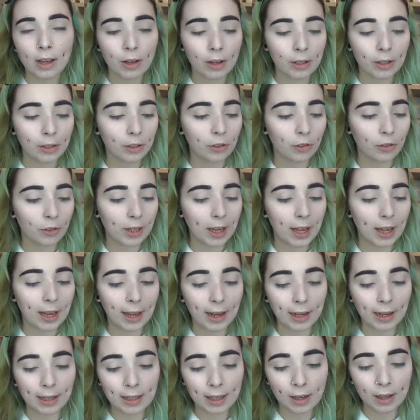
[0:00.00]
Artistry
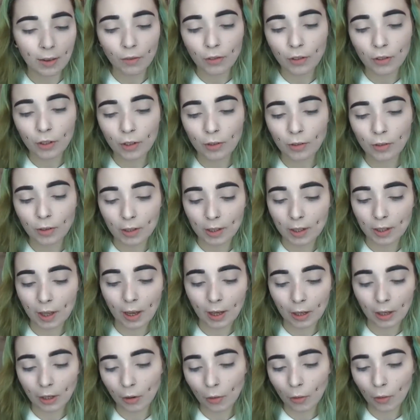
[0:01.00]
Collective do just like an